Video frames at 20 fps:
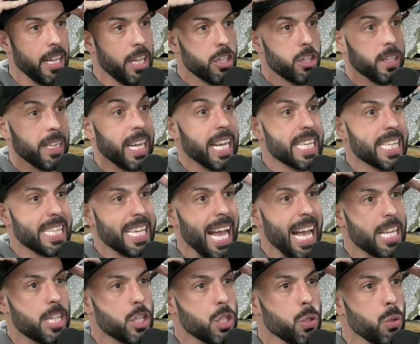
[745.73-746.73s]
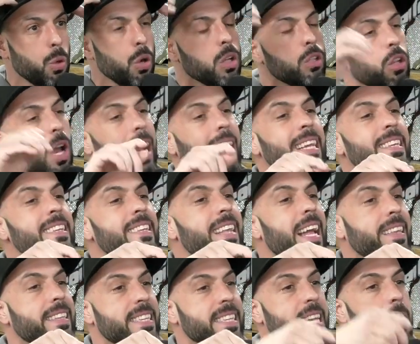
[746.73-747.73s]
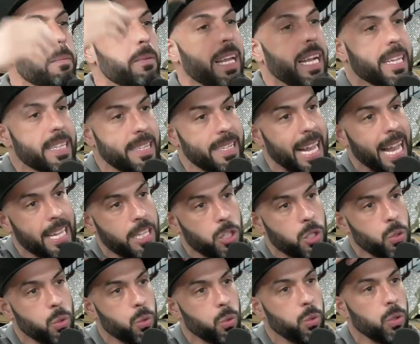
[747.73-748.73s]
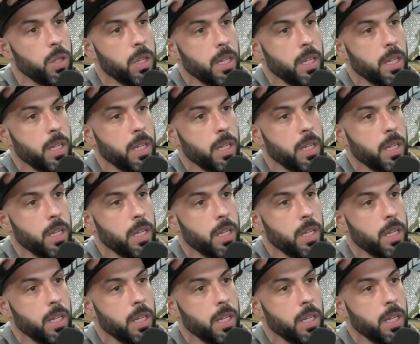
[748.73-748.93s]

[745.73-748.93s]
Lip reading: So it's like a tattoo. So I guess it's not the same. It's like a tattoo.